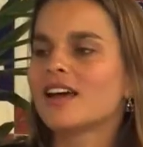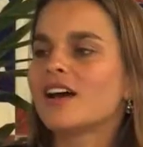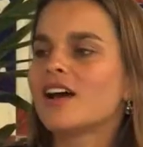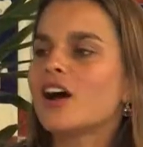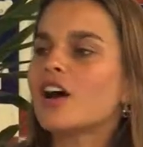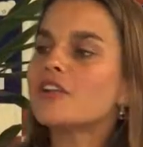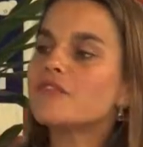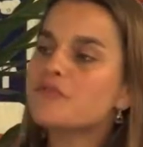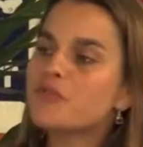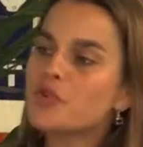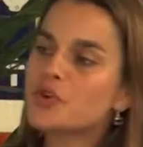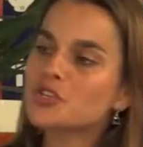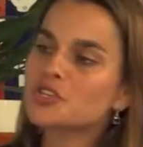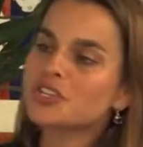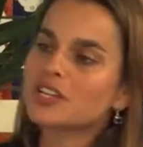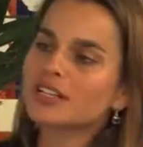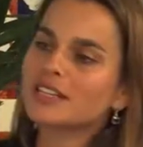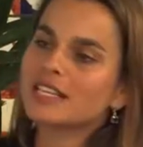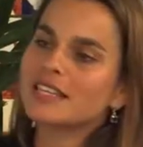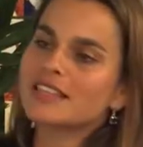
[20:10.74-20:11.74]

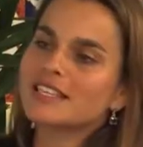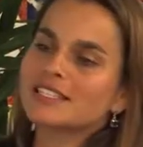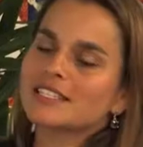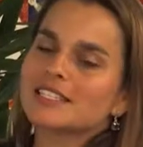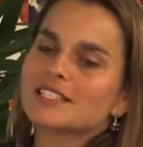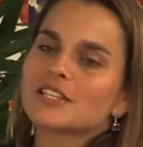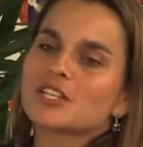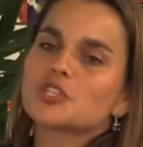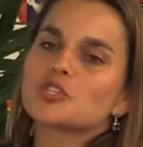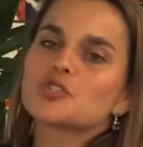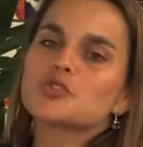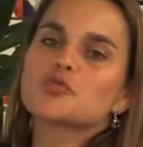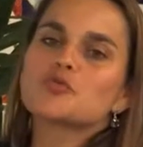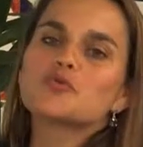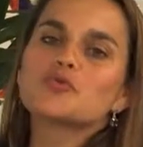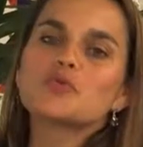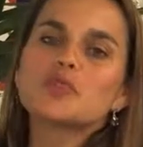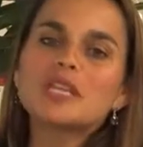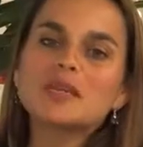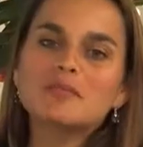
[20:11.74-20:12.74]
Unfortunately, this is
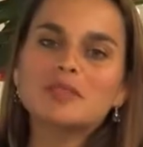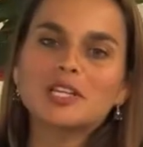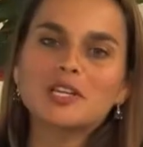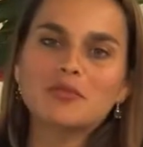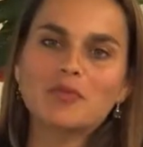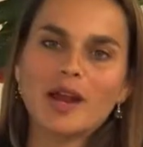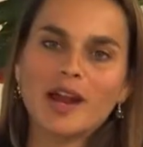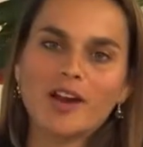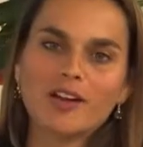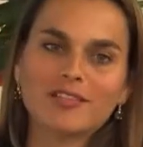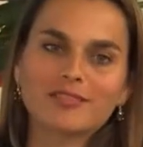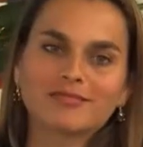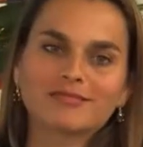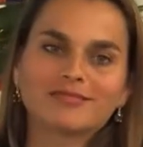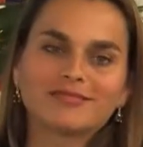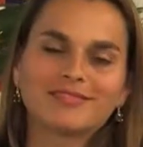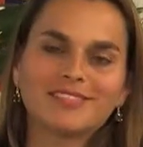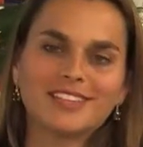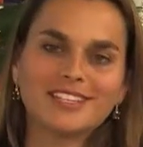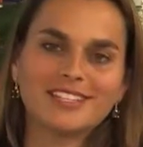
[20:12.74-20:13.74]
extremely rare
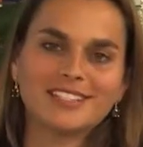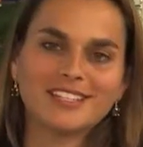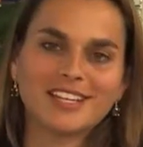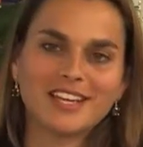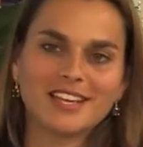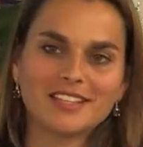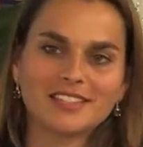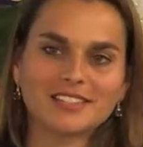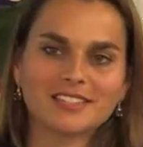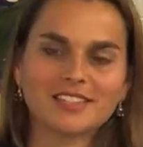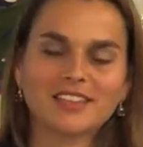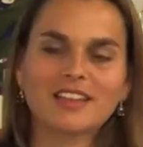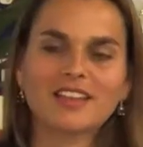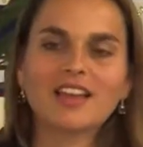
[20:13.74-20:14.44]
these days.